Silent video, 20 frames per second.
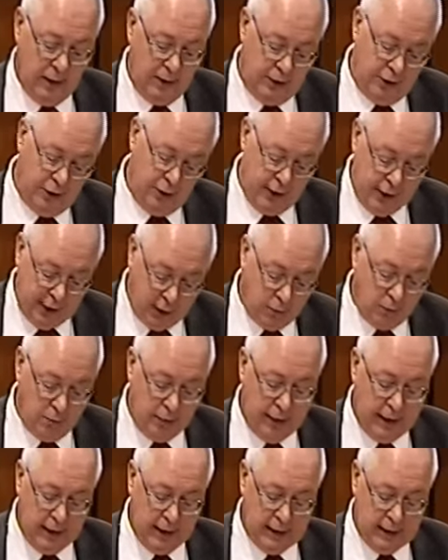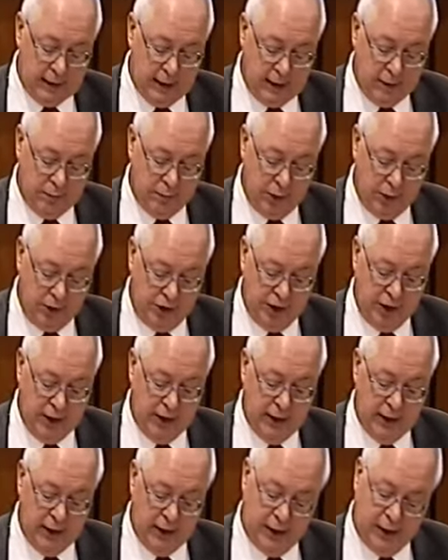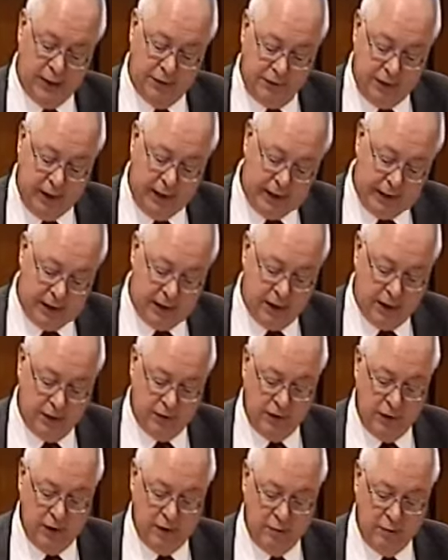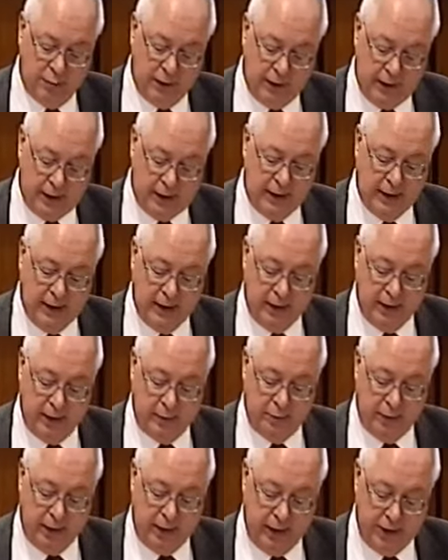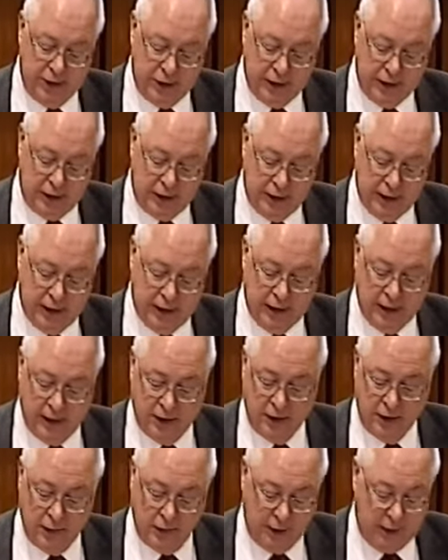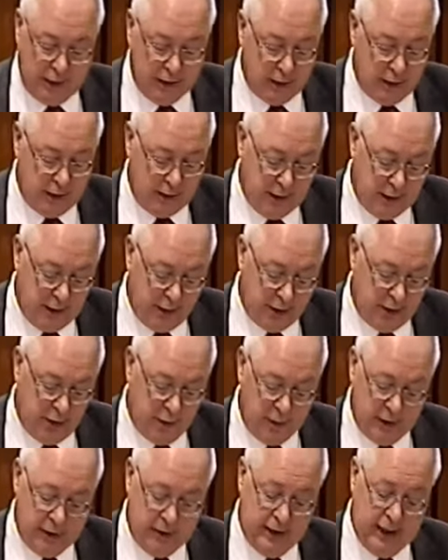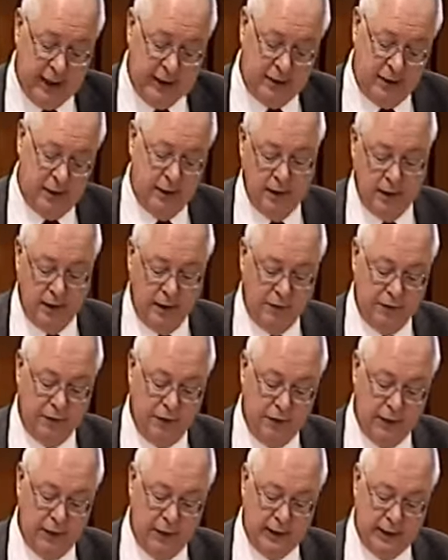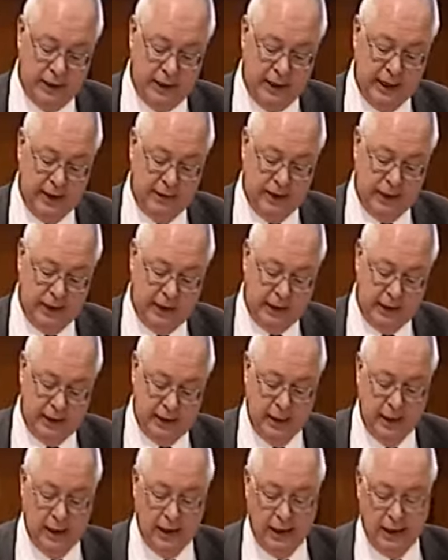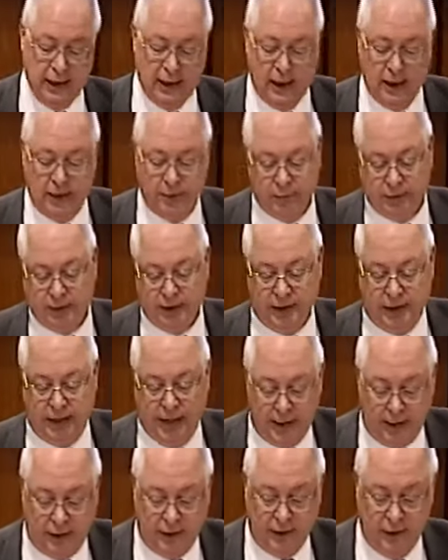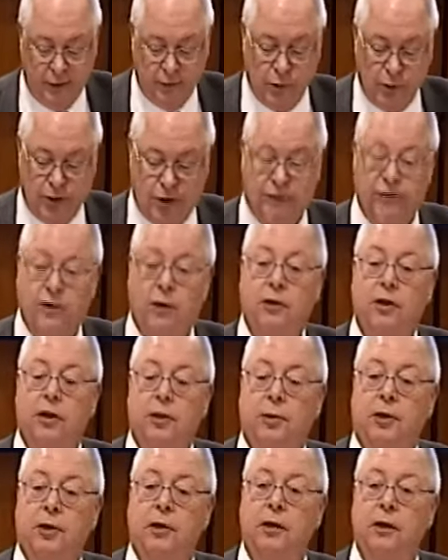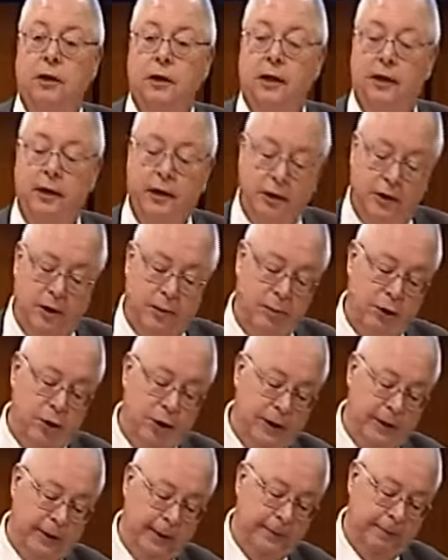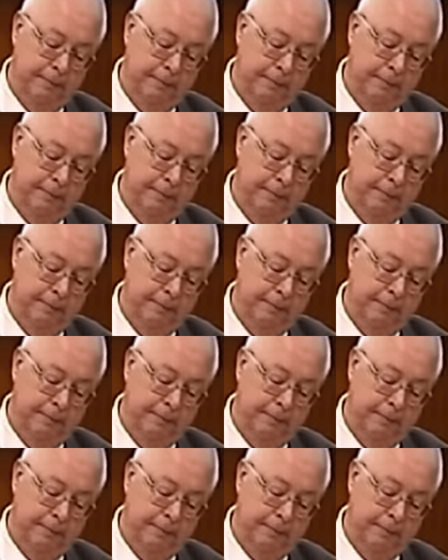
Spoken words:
to help balance this budget in the face of unprecedented pressures so that we continue to protect our frontline services and protect the most vulnerable in our community.